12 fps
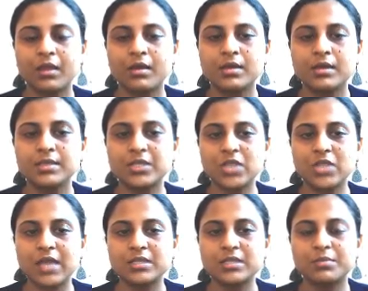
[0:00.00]
such
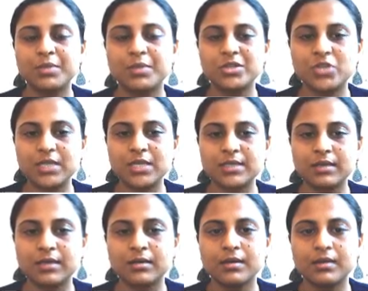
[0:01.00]
as purchasing,
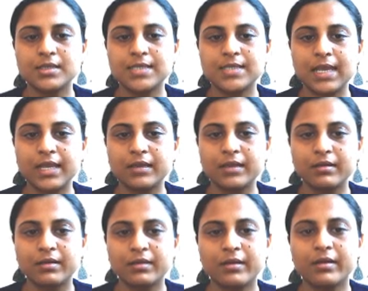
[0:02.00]
selling,
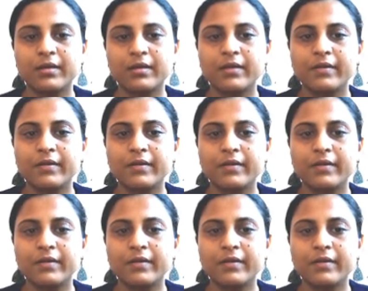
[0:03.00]

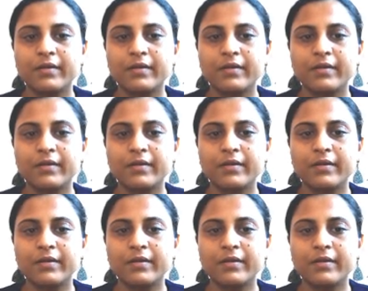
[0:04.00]
financing, etc.
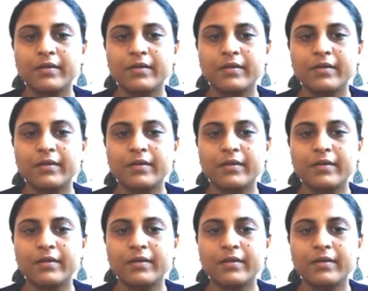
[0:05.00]
all by
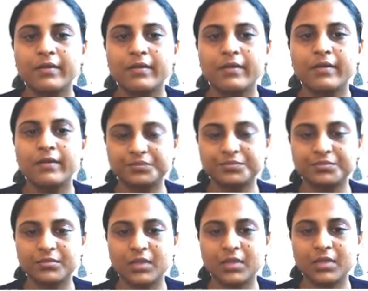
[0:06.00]
himself.
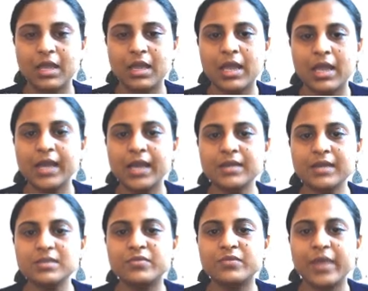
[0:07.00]
It is
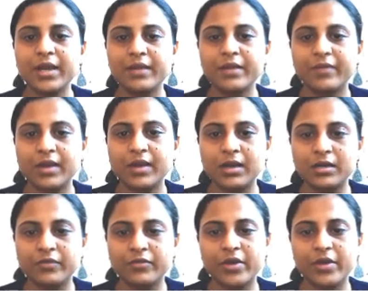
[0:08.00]
very difficult
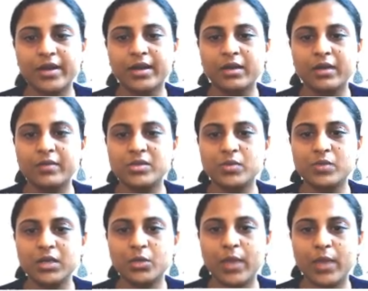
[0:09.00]
for an individual
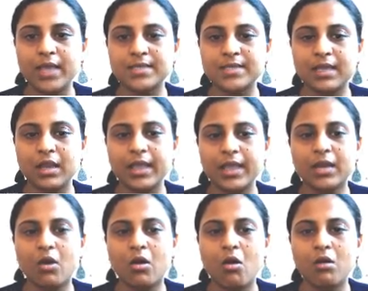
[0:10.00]
to excel in
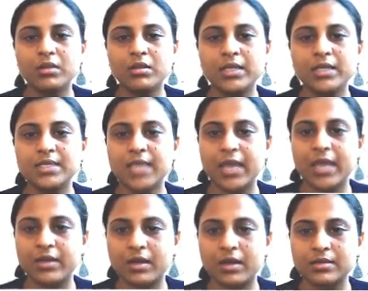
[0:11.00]
all these
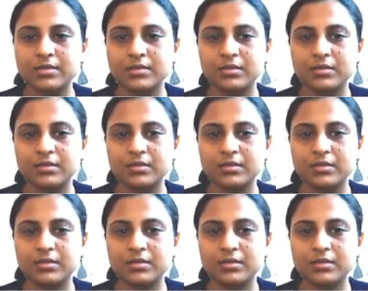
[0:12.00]
areas.